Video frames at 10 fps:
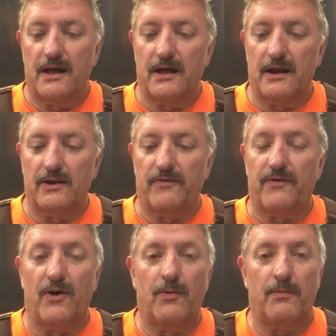little
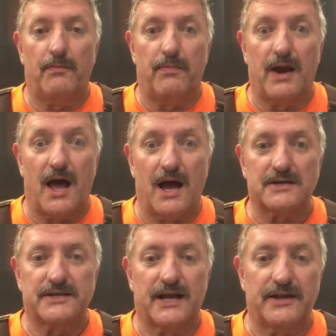foam
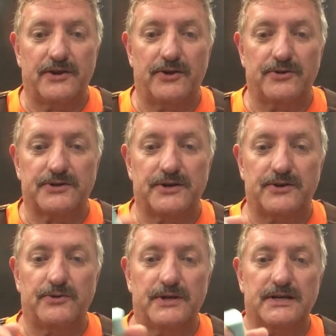blocks that I use to
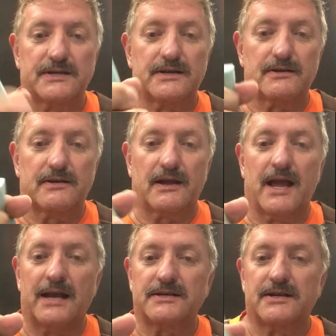do this
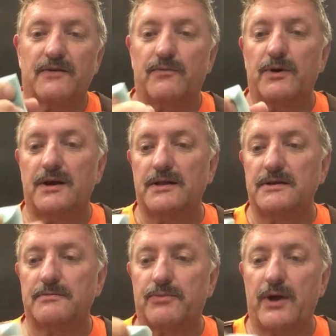kind of stuff with
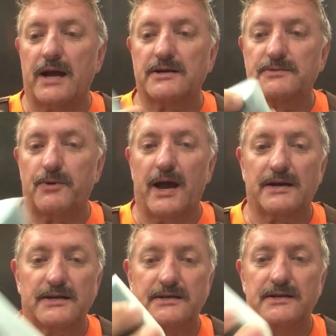and
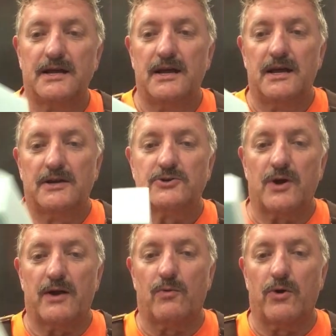practice and
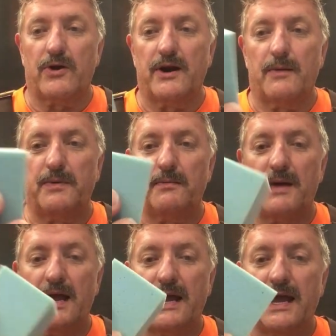try to work it up in
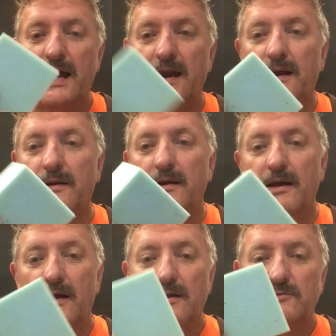my hand. And
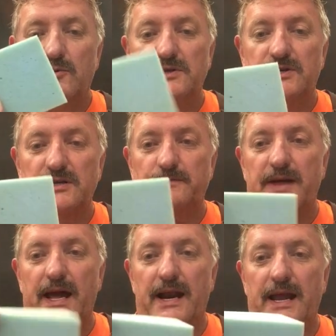with just
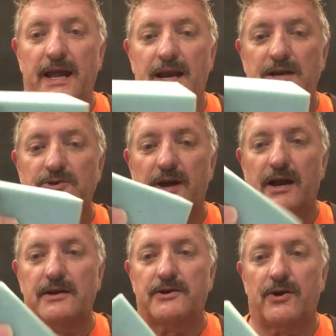that hand, I try
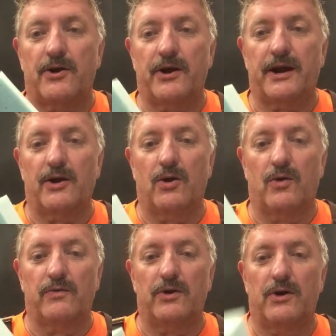to turn it
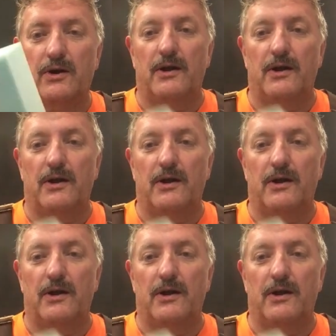over